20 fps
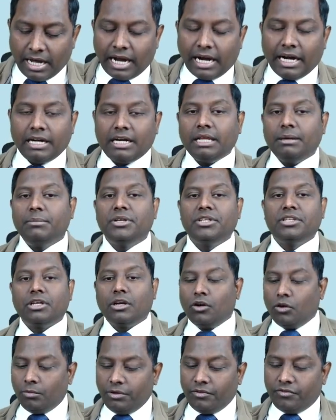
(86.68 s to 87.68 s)
artemether
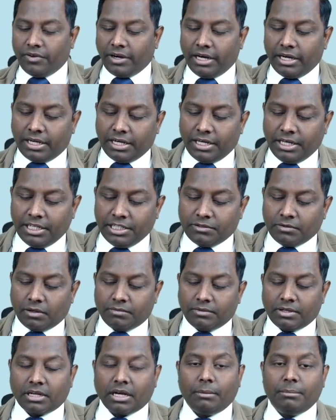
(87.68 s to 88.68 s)
lumefantrine is one
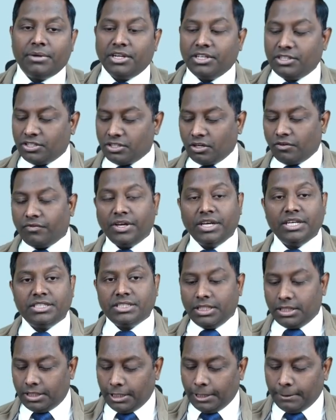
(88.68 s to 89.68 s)
of the combination of
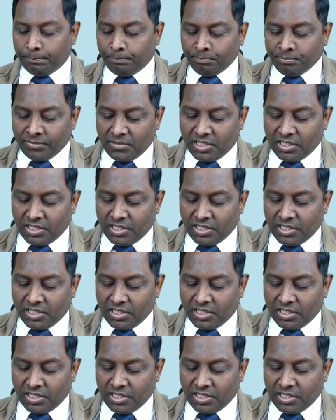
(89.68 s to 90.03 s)
ACT.